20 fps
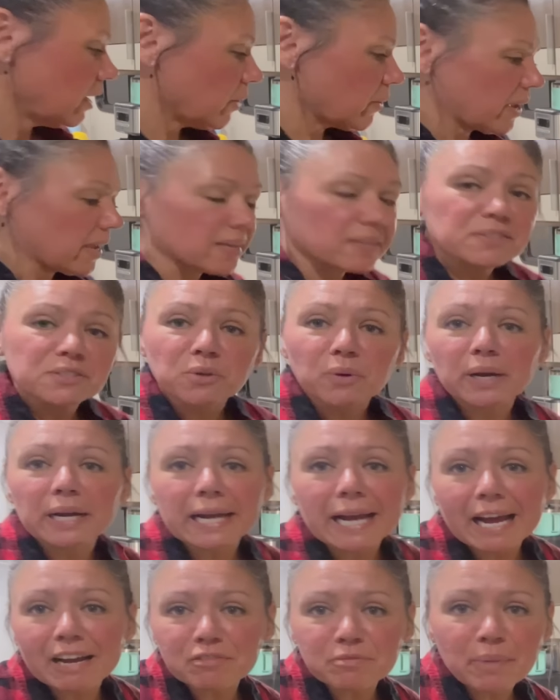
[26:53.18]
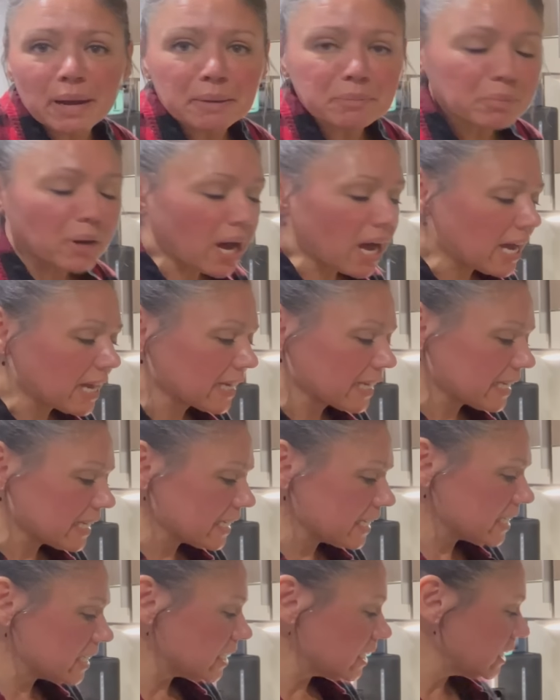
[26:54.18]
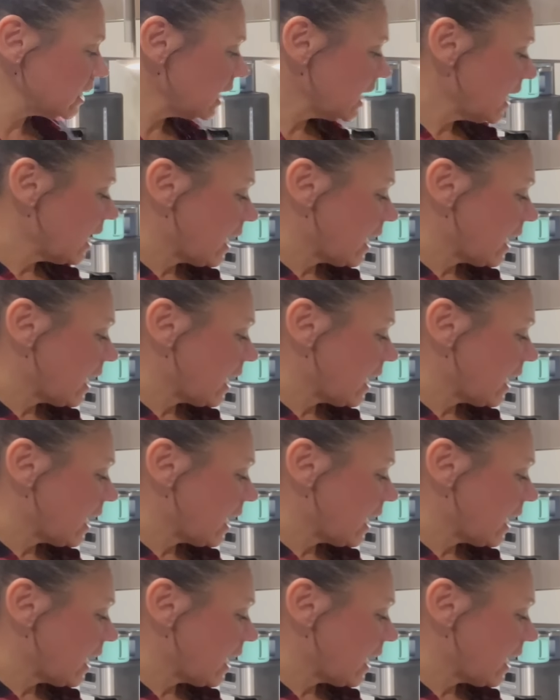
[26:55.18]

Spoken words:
Okay, so I have my pot here,